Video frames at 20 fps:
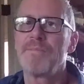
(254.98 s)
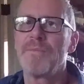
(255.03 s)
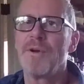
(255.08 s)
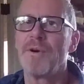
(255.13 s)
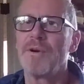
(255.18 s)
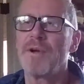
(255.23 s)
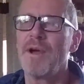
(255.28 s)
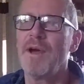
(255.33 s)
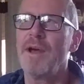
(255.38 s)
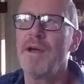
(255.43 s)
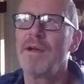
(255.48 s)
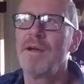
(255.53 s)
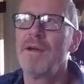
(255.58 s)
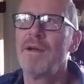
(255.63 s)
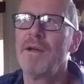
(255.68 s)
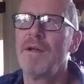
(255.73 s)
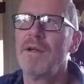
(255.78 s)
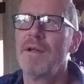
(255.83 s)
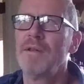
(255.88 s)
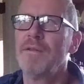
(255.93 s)
okay?
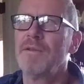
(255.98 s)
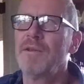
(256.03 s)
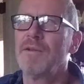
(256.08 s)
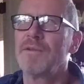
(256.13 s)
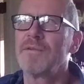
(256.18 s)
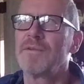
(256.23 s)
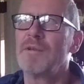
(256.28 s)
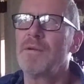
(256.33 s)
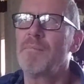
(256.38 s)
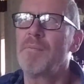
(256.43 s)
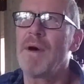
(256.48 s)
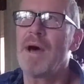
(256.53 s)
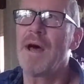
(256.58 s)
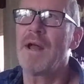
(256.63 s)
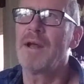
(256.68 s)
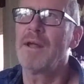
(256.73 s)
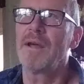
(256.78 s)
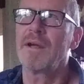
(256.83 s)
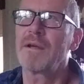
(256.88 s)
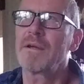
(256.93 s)
This
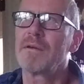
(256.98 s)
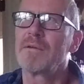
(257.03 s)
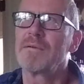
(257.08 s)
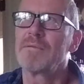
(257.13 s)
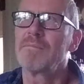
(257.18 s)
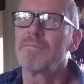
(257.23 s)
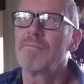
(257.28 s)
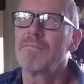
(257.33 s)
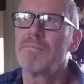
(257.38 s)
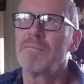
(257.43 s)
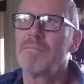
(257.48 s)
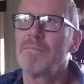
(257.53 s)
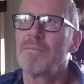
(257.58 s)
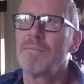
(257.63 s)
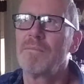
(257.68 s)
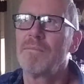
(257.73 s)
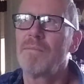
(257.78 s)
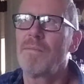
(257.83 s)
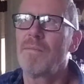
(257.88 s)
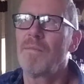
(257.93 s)
demonic,
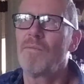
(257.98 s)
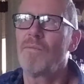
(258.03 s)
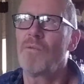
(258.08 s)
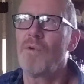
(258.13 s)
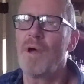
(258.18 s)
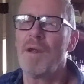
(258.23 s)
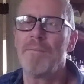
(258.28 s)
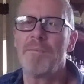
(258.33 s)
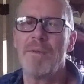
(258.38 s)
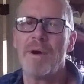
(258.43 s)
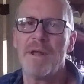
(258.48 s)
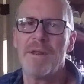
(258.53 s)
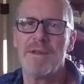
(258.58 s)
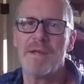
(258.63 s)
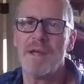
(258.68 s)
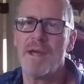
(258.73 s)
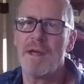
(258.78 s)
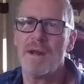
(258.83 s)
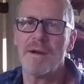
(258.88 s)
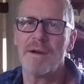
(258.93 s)
run by
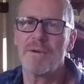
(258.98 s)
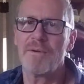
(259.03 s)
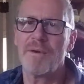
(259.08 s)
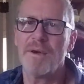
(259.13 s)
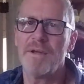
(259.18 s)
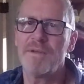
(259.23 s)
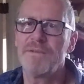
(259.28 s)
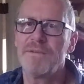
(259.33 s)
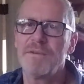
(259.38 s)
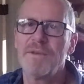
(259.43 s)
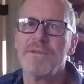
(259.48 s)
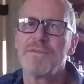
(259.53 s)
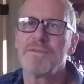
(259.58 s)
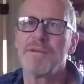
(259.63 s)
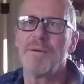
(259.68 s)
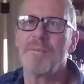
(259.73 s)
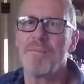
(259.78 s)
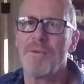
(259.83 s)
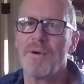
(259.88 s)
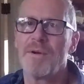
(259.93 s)
the Antichrist
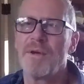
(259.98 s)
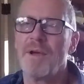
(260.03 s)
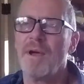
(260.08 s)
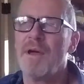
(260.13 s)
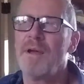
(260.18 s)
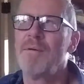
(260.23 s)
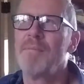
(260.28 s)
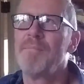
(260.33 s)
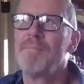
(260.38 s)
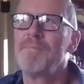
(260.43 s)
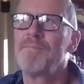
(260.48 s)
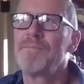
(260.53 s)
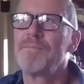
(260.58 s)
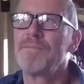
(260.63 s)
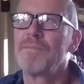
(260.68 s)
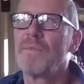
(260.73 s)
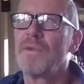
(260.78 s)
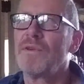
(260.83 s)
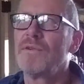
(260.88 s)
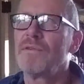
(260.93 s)
system, okay?
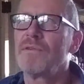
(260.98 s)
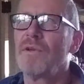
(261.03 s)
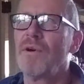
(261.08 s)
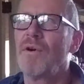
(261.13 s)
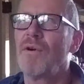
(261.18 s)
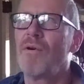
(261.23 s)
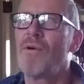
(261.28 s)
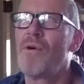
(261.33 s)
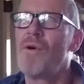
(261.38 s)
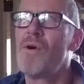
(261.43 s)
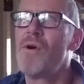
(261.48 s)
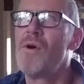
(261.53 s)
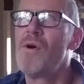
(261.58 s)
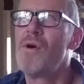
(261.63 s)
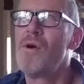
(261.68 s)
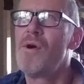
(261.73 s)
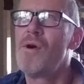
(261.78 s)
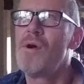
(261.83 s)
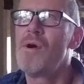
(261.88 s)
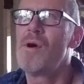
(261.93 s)
So
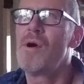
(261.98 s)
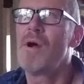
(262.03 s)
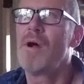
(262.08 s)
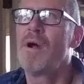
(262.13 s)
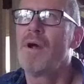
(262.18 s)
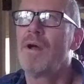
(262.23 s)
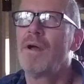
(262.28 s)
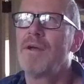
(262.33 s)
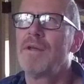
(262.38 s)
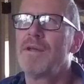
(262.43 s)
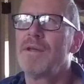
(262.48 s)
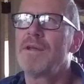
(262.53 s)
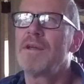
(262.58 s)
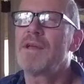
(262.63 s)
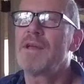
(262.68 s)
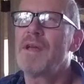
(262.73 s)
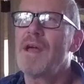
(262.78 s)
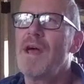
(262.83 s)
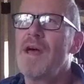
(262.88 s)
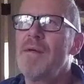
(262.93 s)

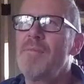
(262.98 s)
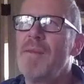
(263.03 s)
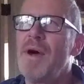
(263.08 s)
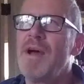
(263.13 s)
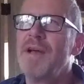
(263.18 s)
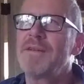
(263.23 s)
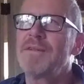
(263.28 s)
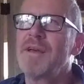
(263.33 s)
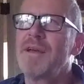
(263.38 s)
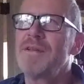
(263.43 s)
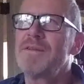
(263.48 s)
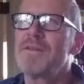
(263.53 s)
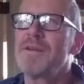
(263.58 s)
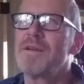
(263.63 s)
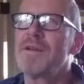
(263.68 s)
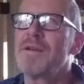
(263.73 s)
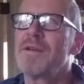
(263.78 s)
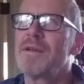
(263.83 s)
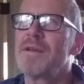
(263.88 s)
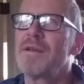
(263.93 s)
he had my attention.
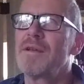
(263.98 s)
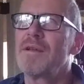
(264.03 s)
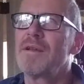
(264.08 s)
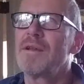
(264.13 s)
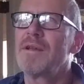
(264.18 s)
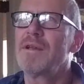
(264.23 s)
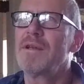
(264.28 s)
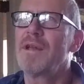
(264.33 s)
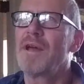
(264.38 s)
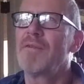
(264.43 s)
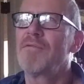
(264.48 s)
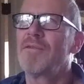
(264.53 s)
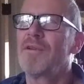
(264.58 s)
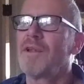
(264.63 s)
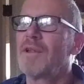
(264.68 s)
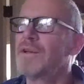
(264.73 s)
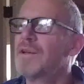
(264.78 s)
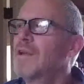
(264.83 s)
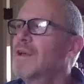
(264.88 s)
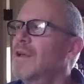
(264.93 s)
He
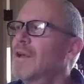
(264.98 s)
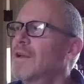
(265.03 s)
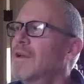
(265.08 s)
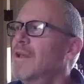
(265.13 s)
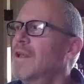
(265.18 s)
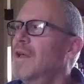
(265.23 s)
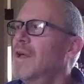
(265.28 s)
definitely did.